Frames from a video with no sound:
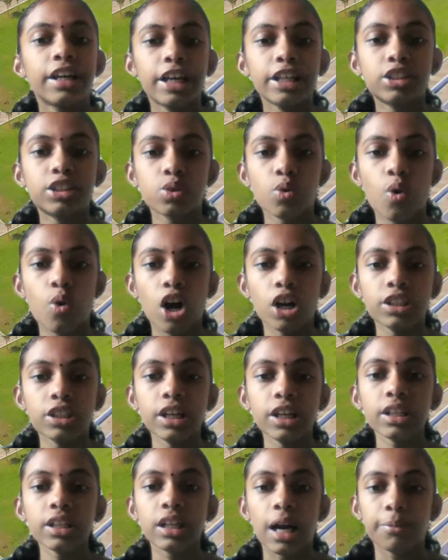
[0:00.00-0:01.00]
Its
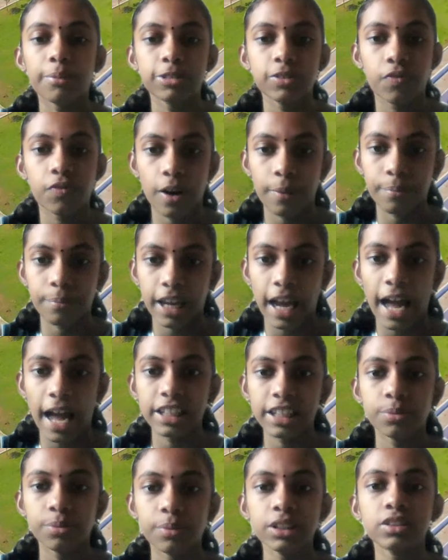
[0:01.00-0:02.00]
water comes from
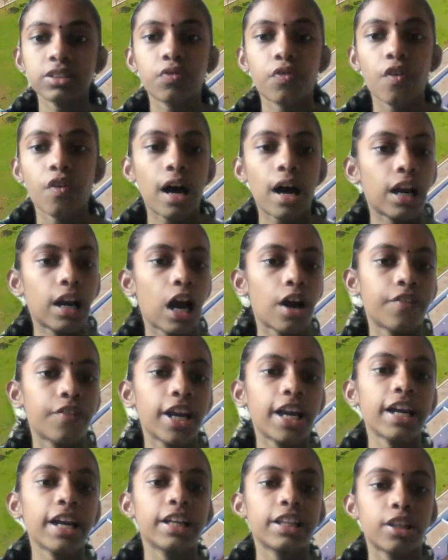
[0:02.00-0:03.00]
catchments far
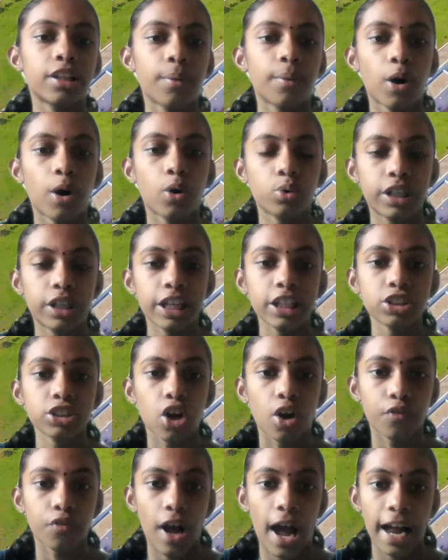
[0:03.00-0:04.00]
away in the mountains
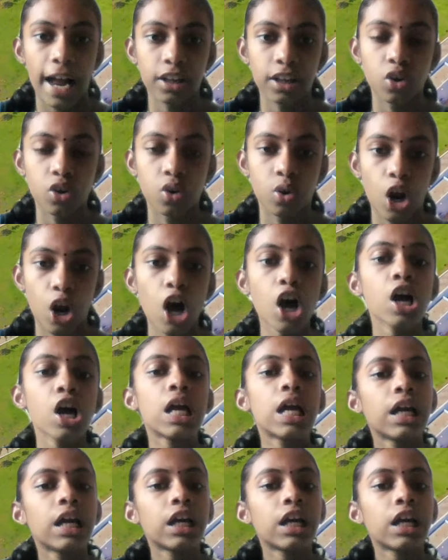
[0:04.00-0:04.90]
of Angola,